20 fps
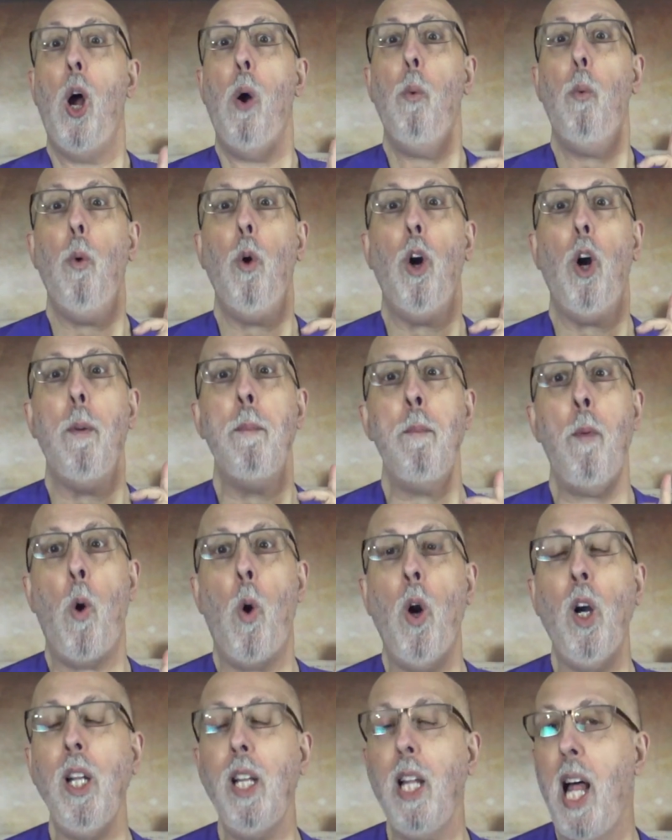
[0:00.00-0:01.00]
were
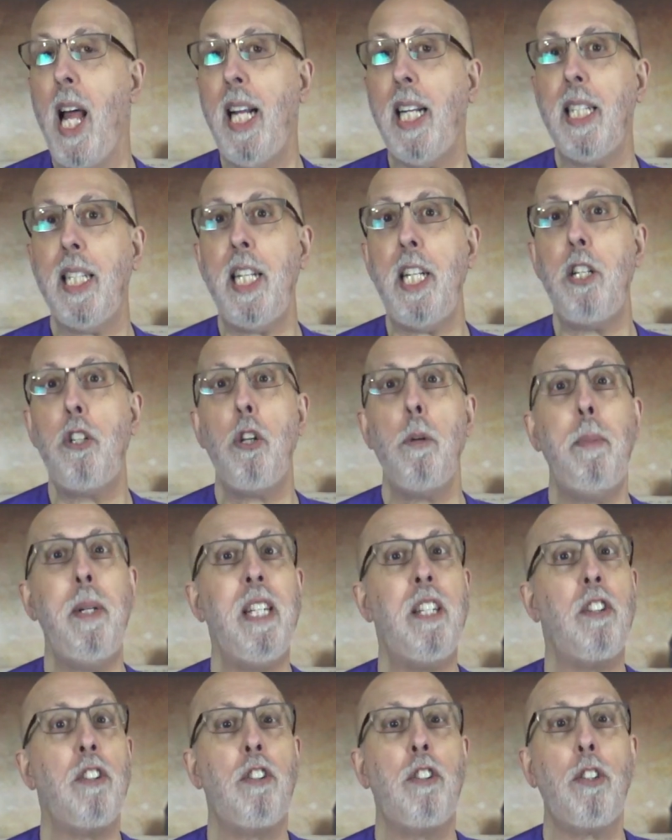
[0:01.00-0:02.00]
more likely to be
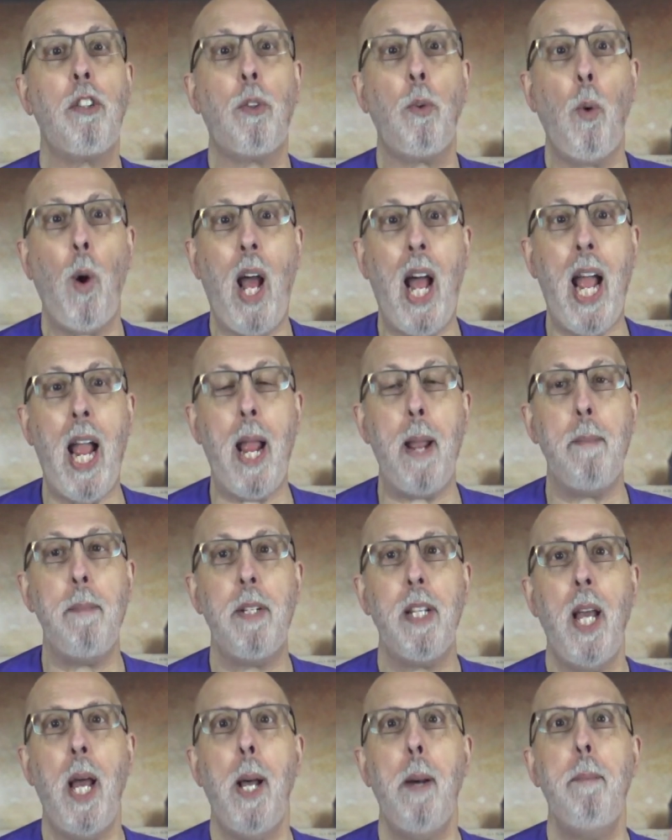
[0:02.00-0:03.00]
described
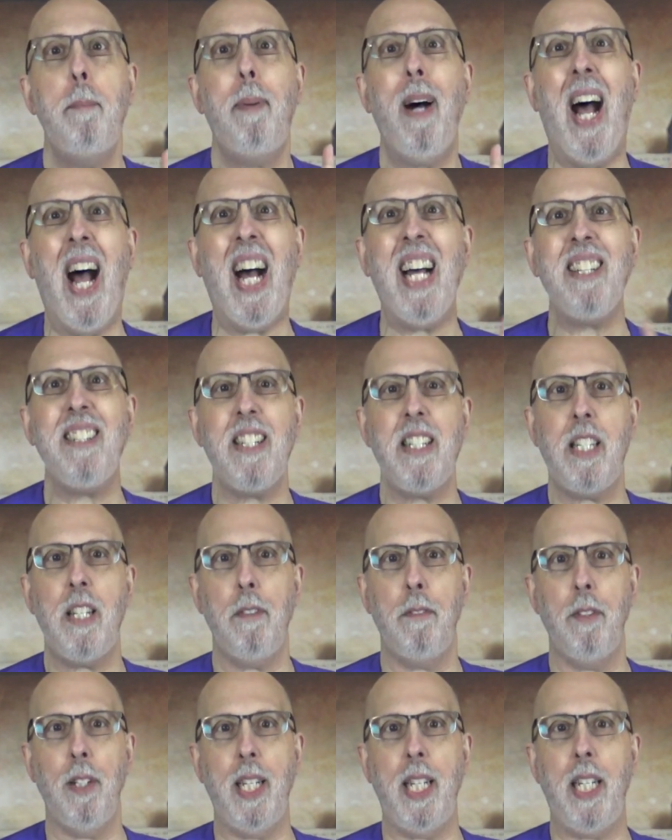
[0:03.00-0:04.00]

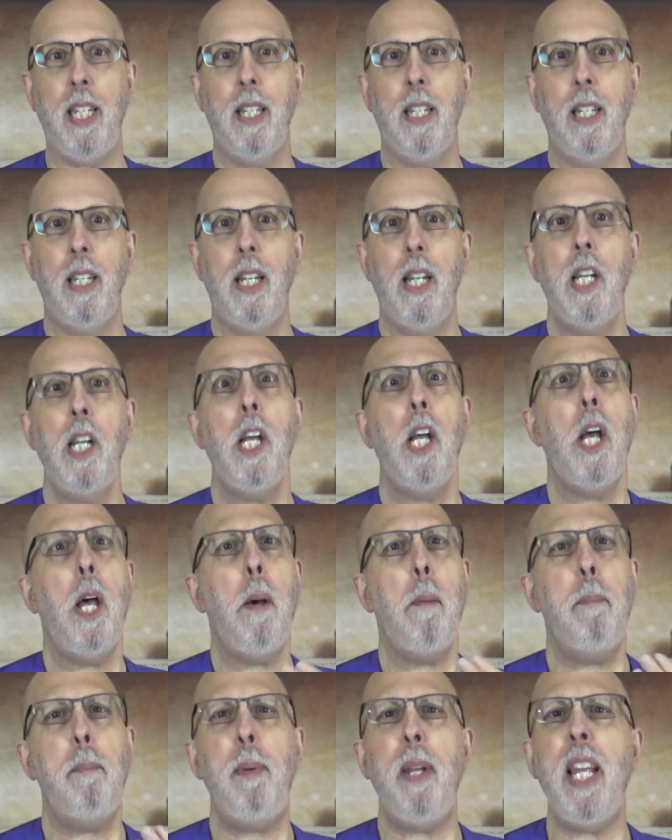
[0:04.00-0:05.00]
positively,
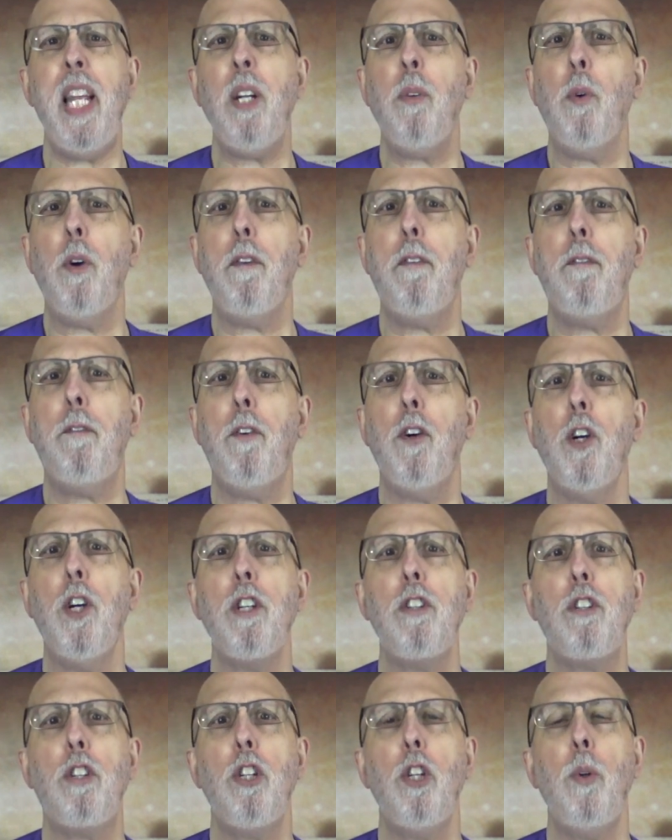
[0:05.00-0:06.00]
being
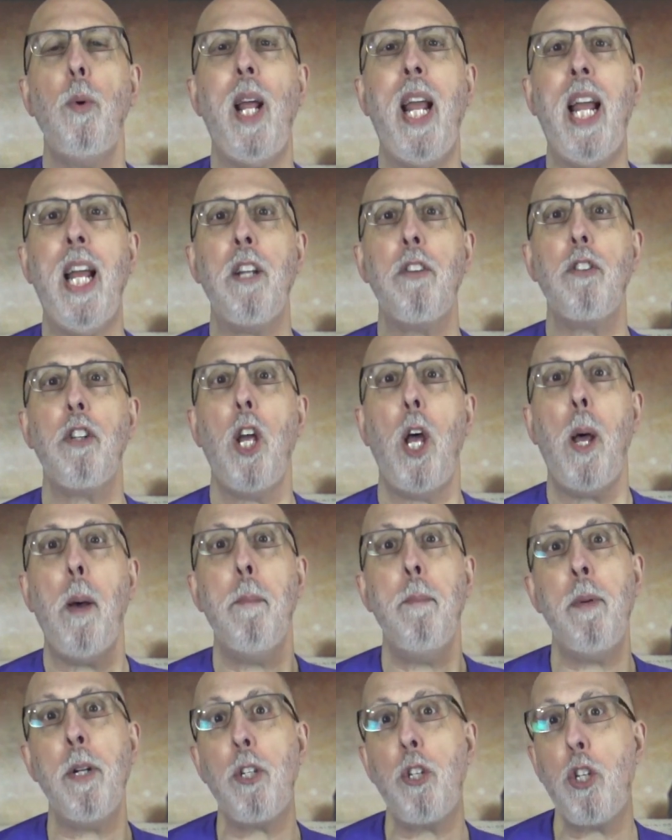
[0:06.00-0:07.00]
referred to as
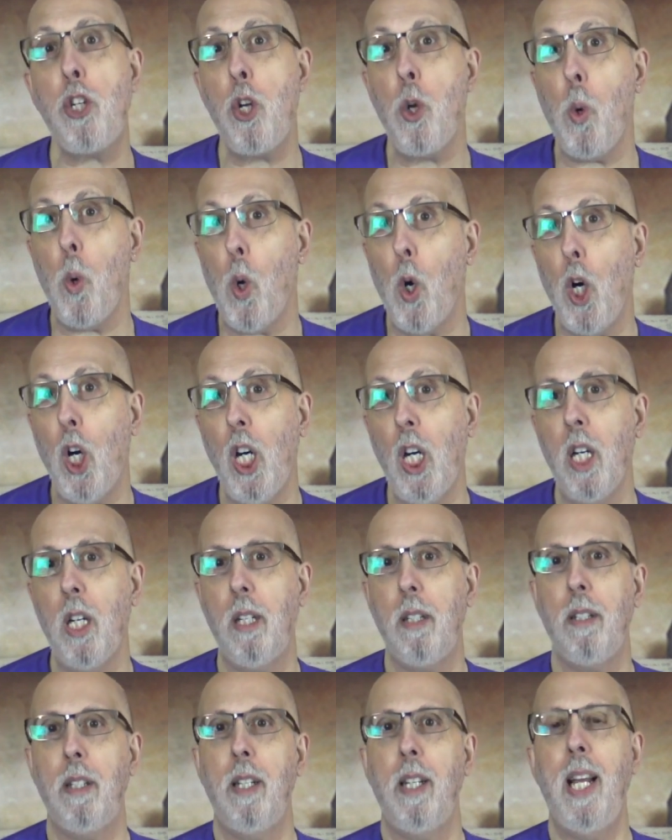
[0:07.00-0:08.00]
mature,
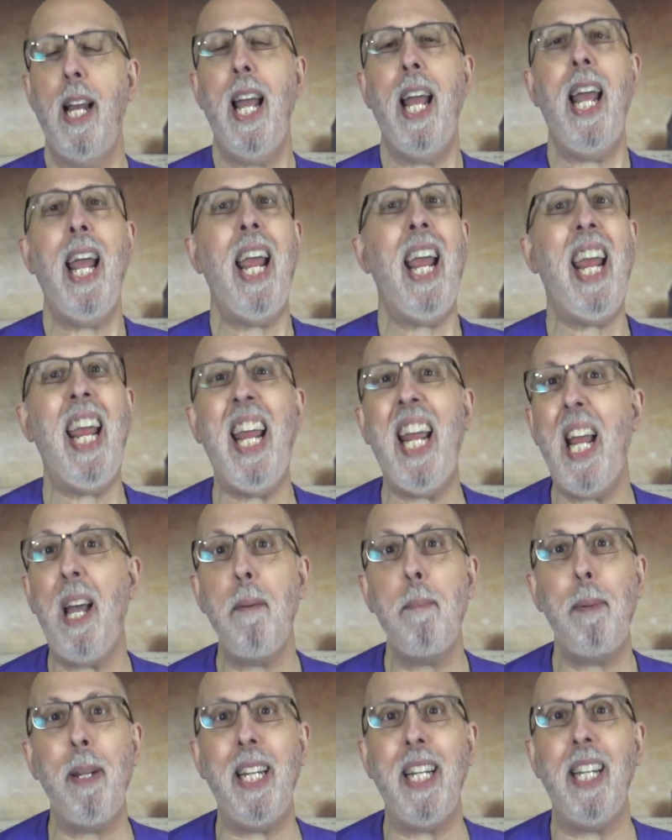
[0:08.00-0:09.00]

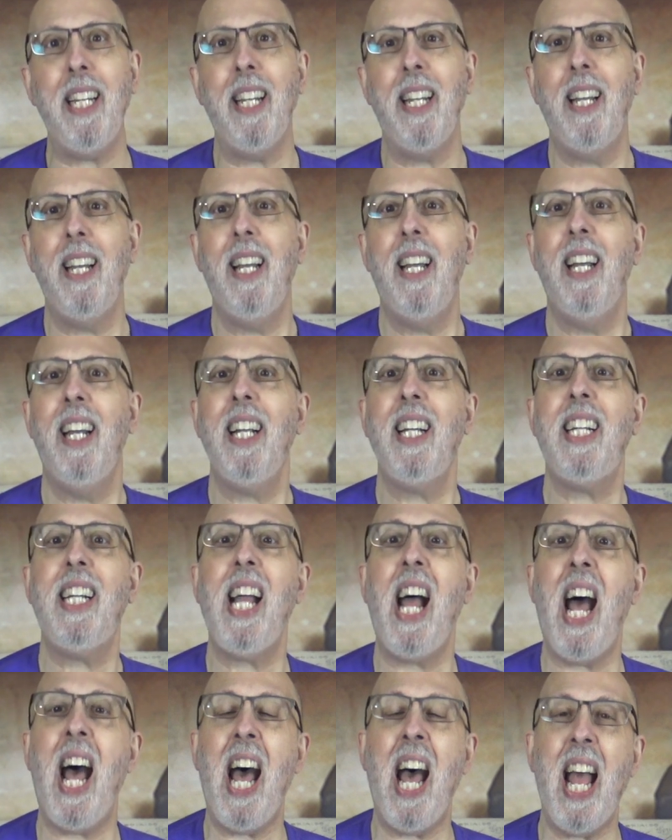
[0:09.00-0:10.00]
happy,
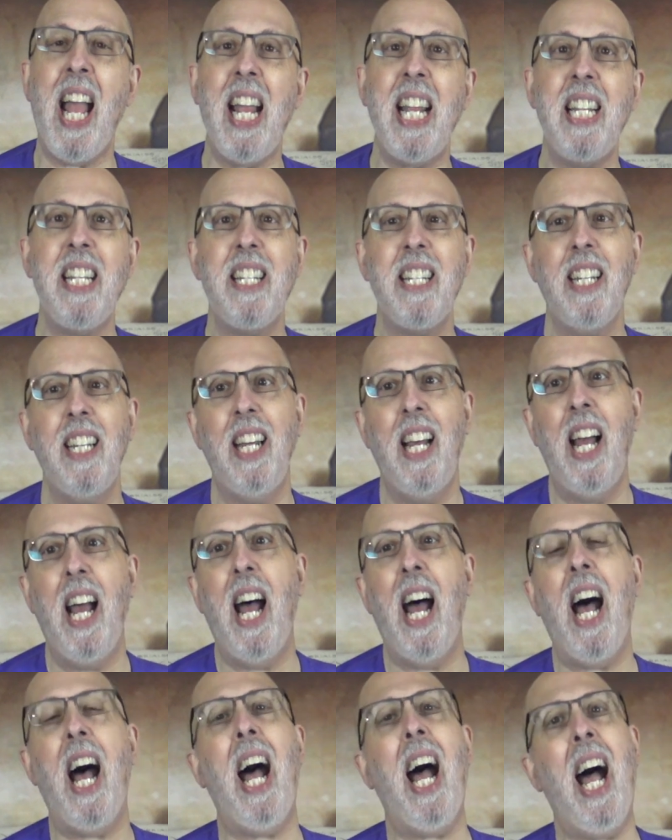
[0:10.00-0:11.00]
kind,
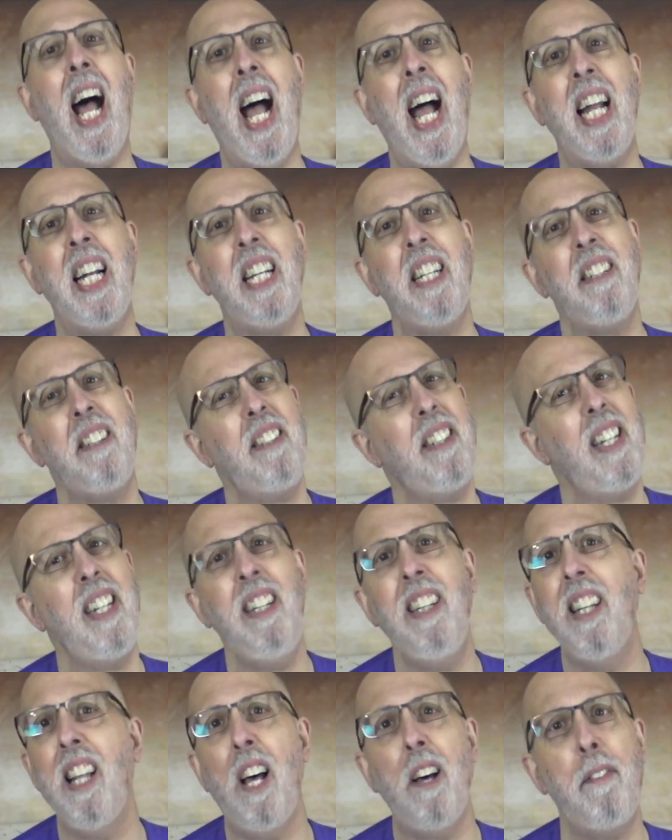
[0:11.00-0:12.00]
honest,
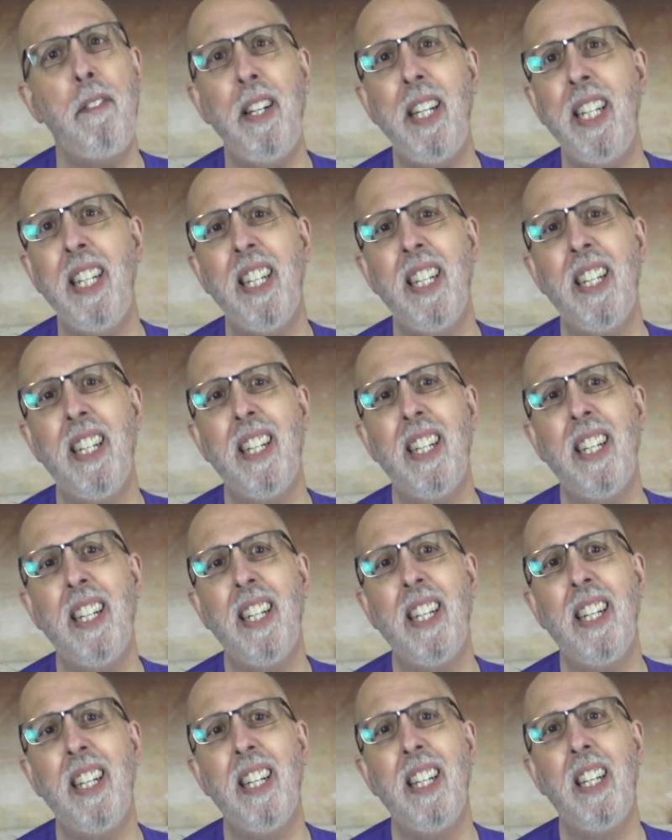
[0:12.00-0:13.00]
and loving.
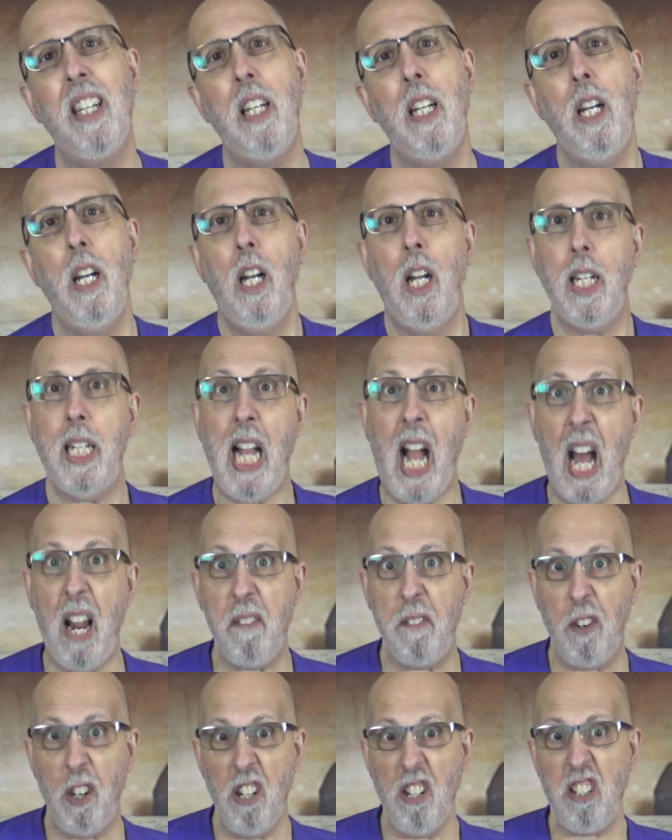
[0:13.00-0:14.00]

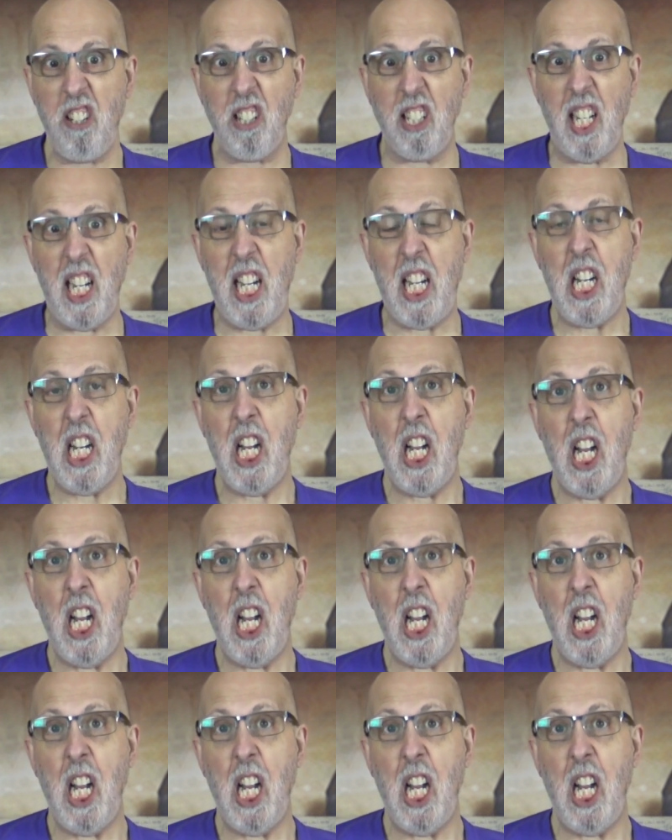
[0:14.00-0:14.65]
Conversely,